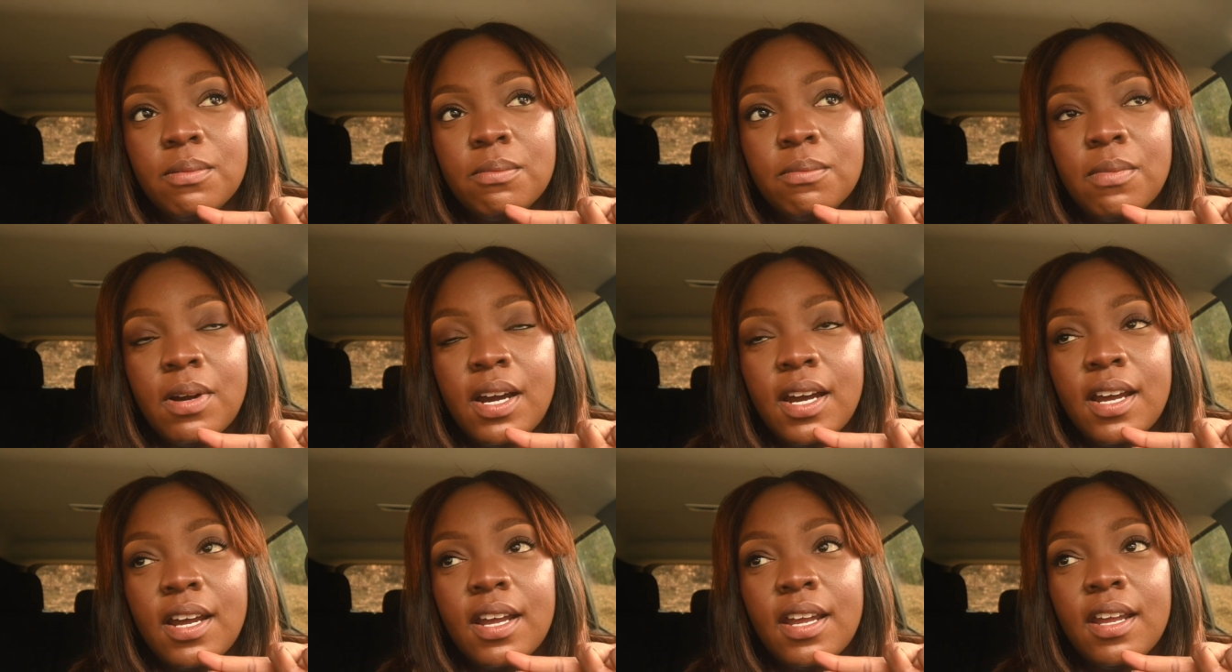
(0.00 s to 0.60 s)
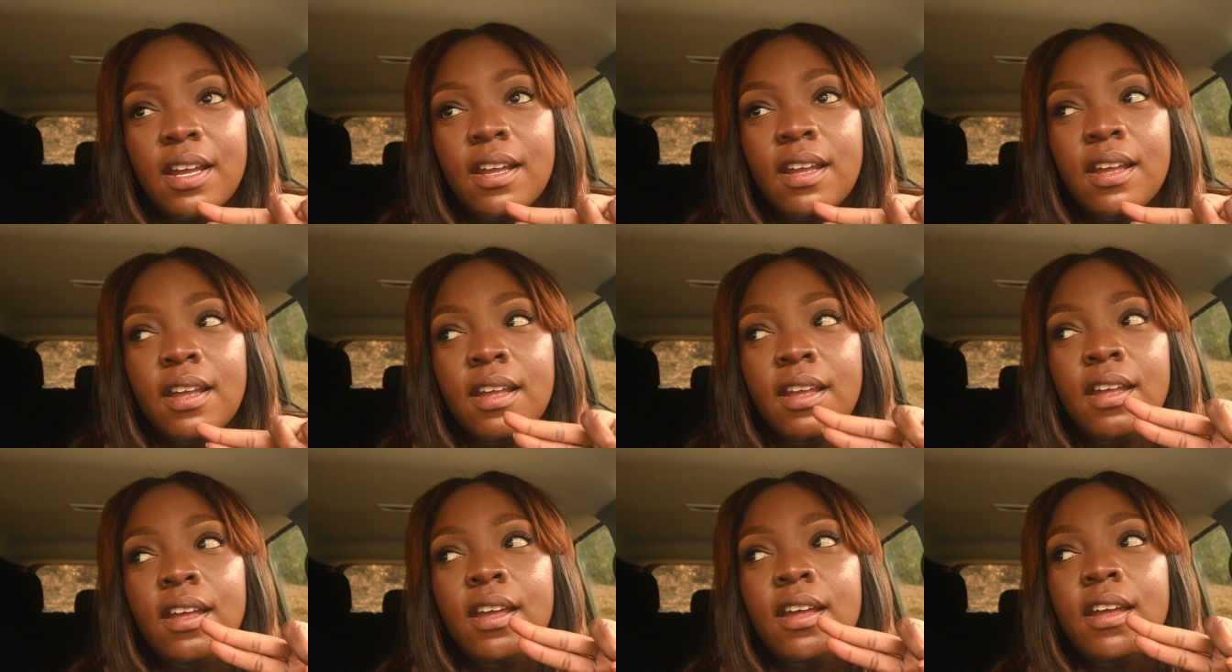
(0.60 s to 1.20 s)
My
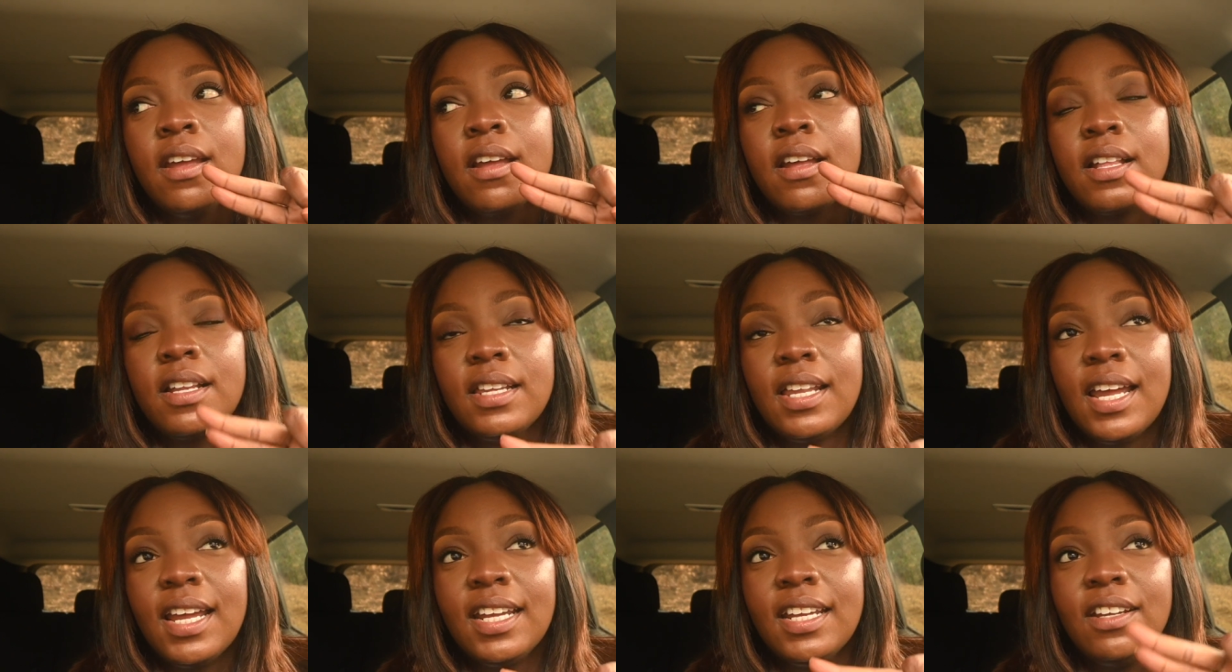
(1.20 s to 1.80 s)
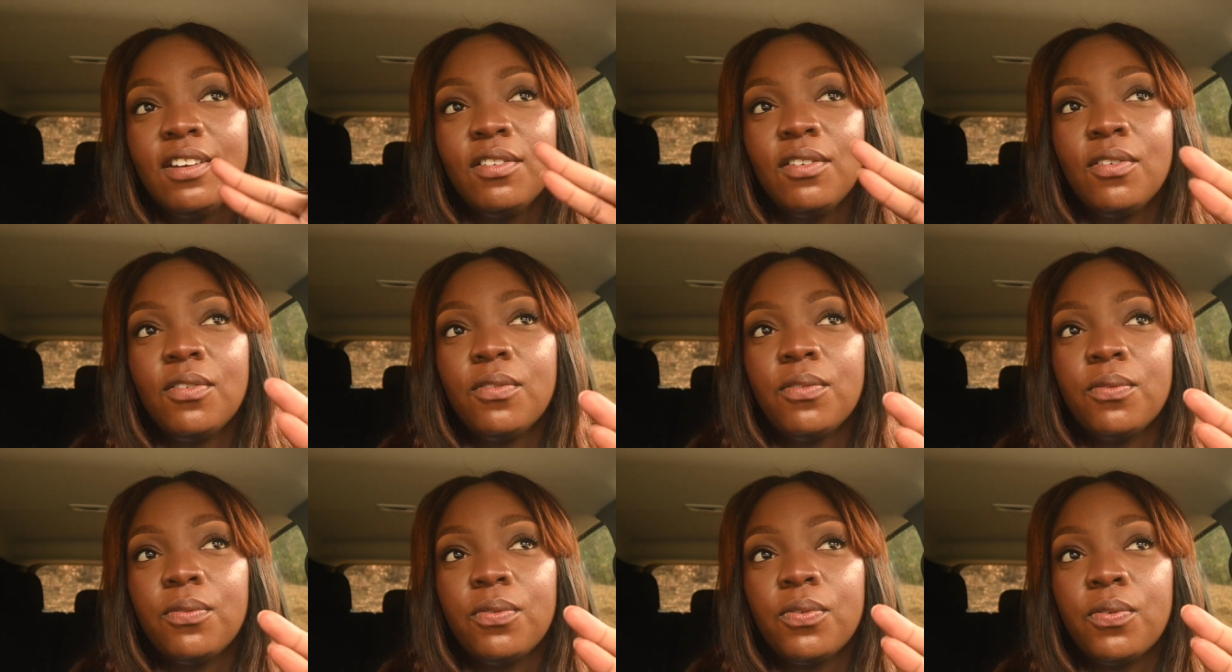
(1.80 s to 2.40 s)
client
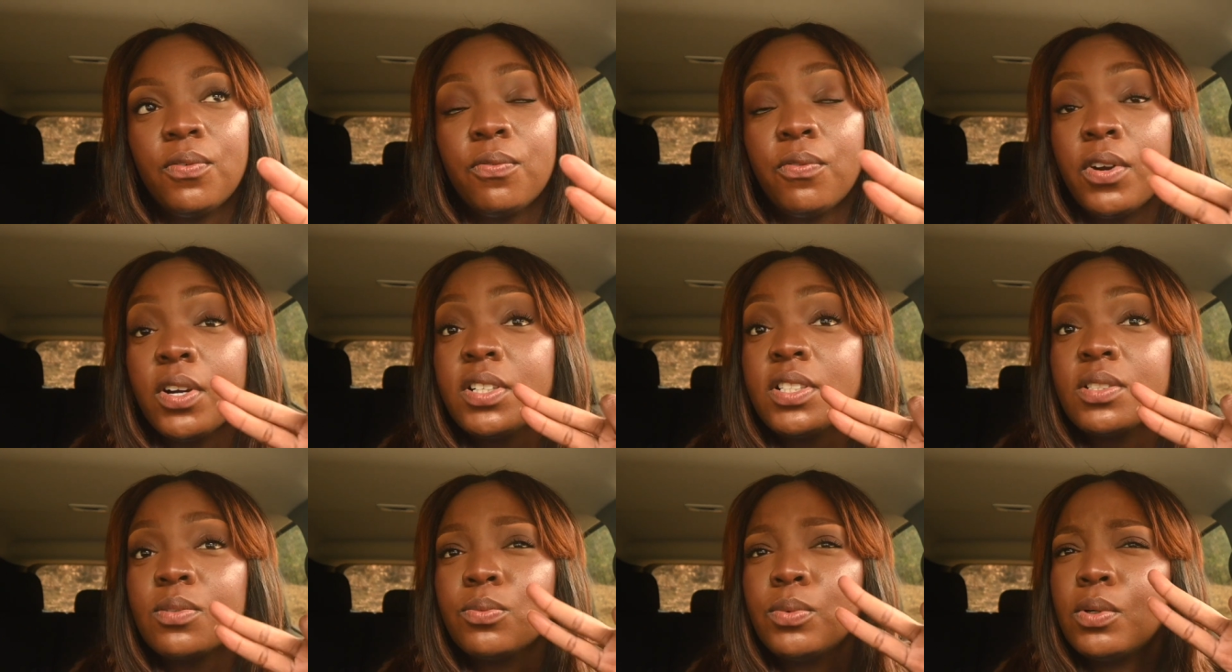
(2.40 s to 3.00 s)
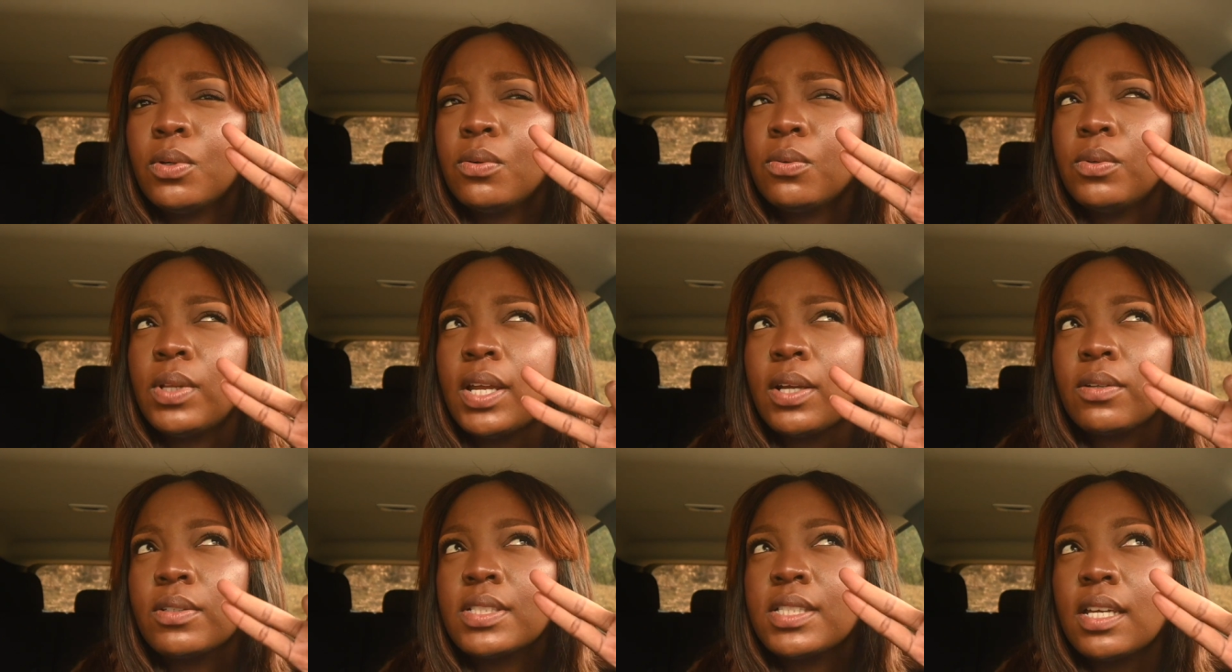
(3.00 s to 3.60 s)
first, well,
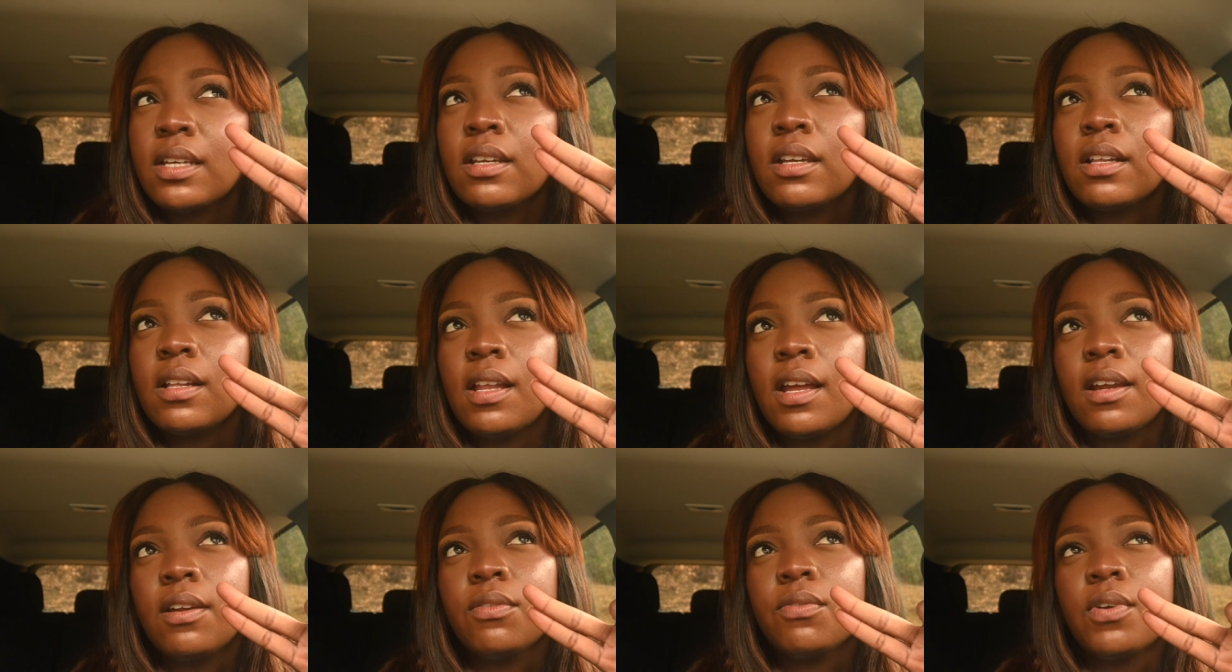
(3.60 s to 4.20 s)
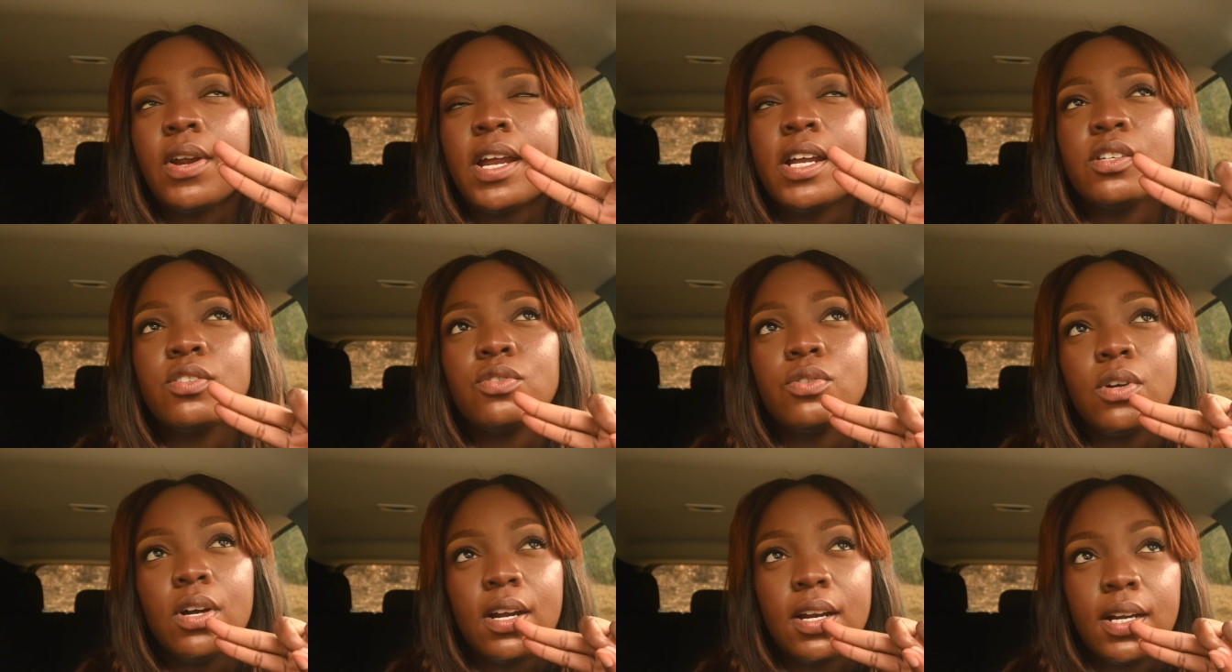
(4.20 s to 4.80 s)
like second client for
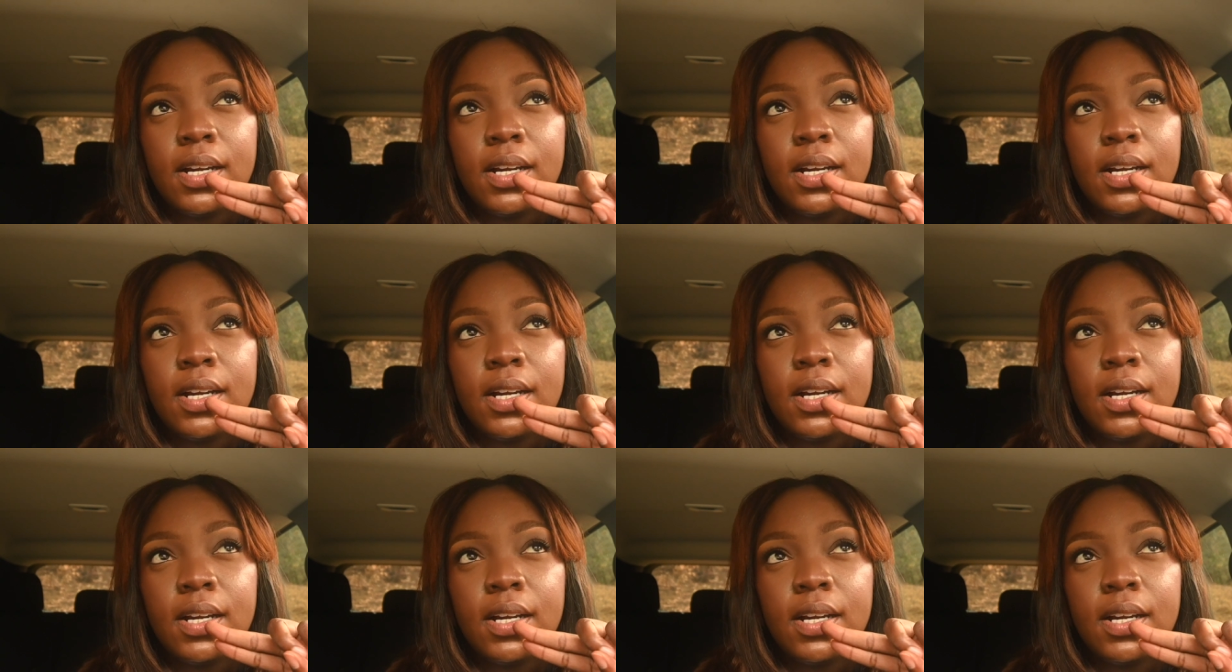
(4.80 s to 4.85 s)
Astral